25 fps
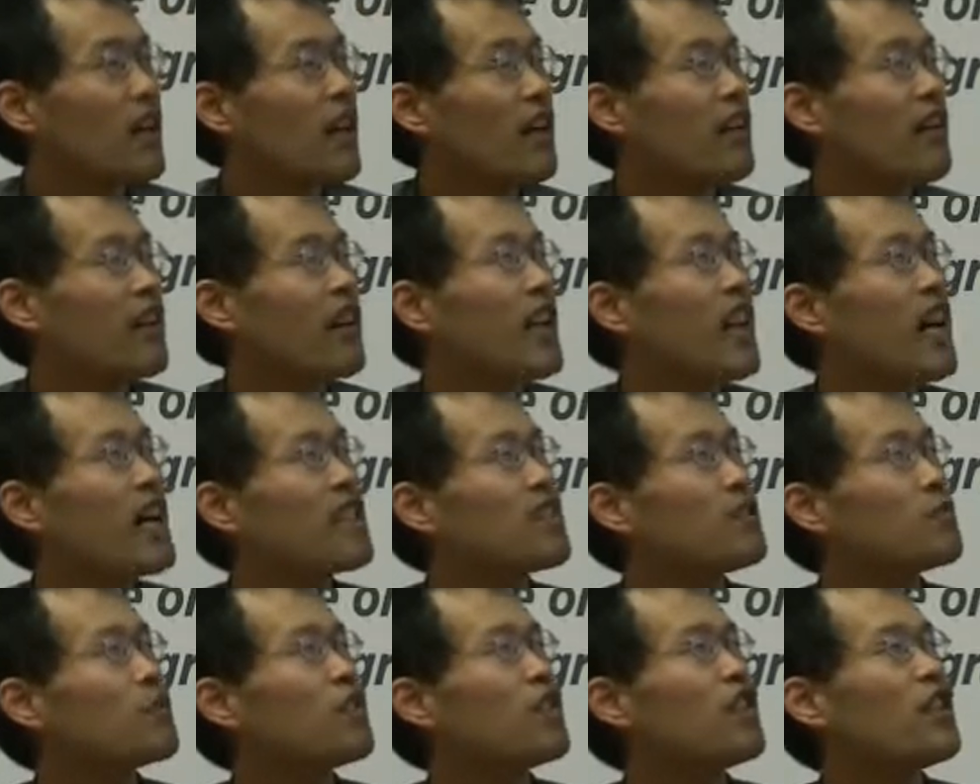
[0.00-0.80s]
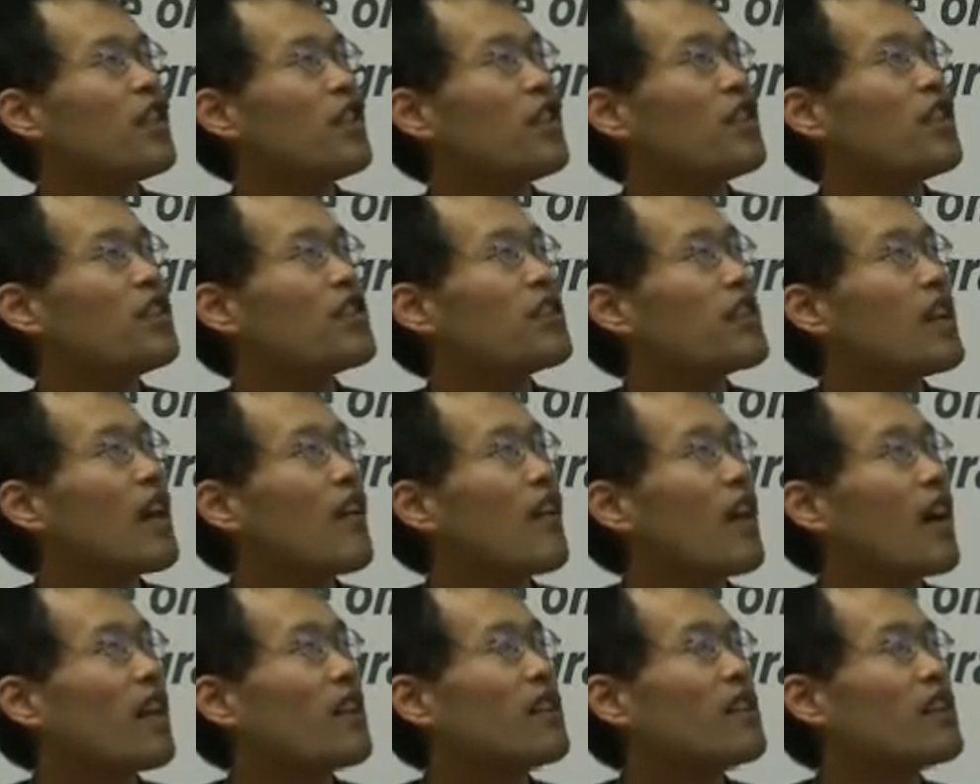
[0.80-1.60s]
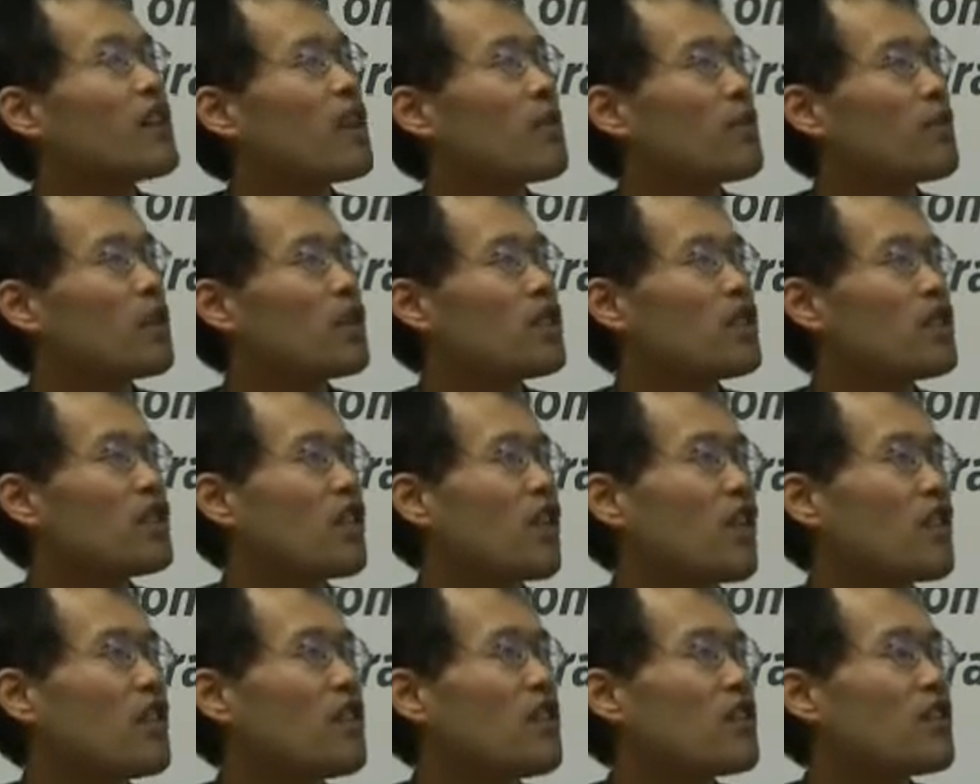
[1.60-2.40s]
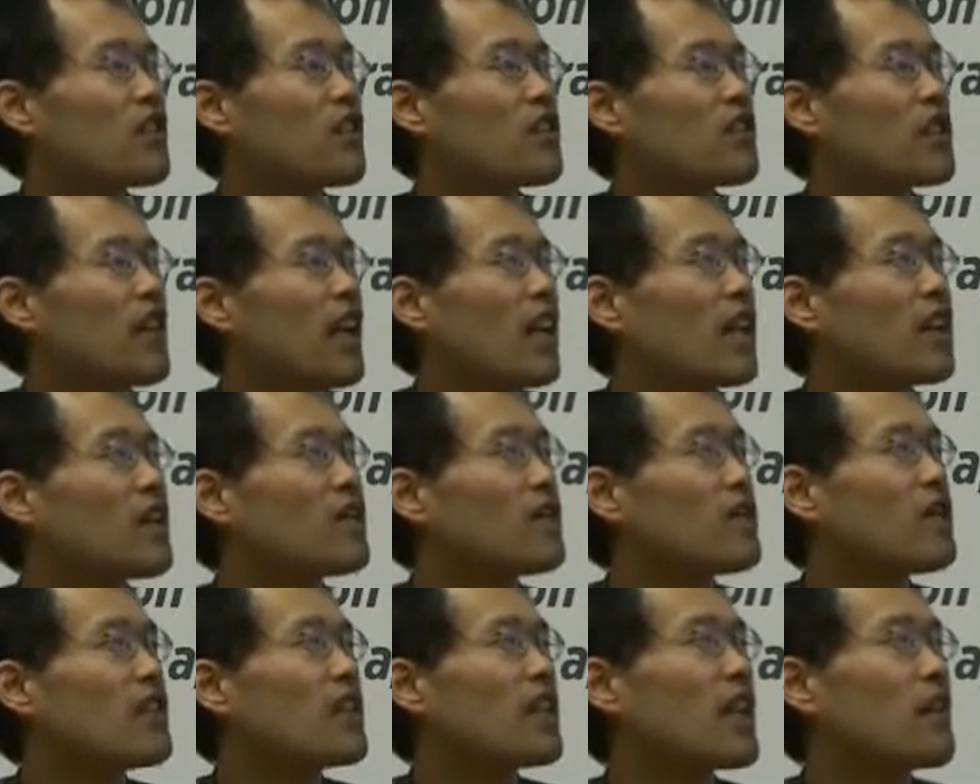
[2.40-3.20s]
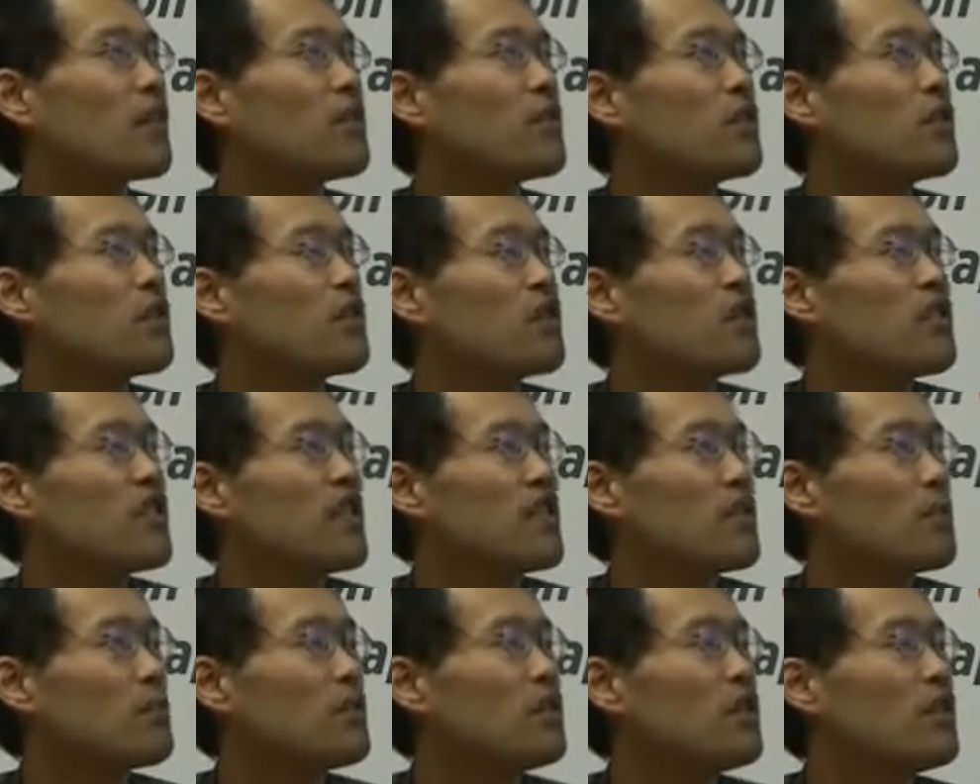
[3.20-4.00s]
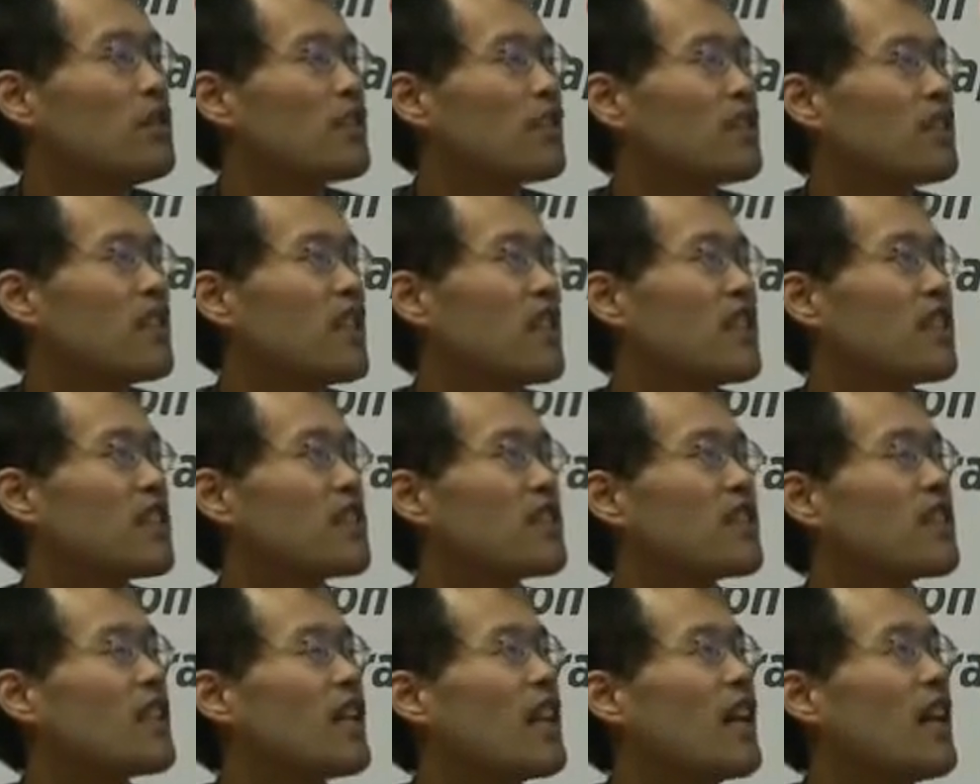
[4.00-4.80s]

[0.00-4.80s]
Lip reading: recursively use our decomposition so that we can push these